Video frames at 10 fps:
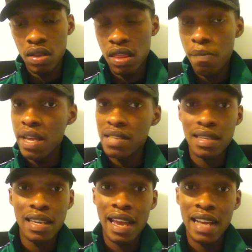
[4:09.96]
the Miz
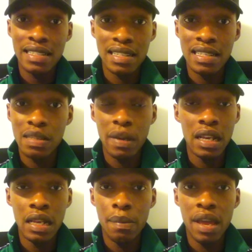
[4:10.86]
to cash in this
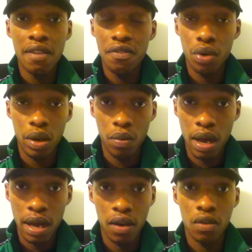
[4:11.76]
Money in the Bank for a
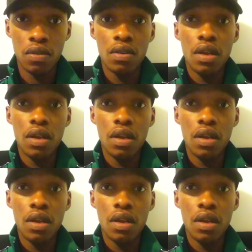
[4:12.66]
while,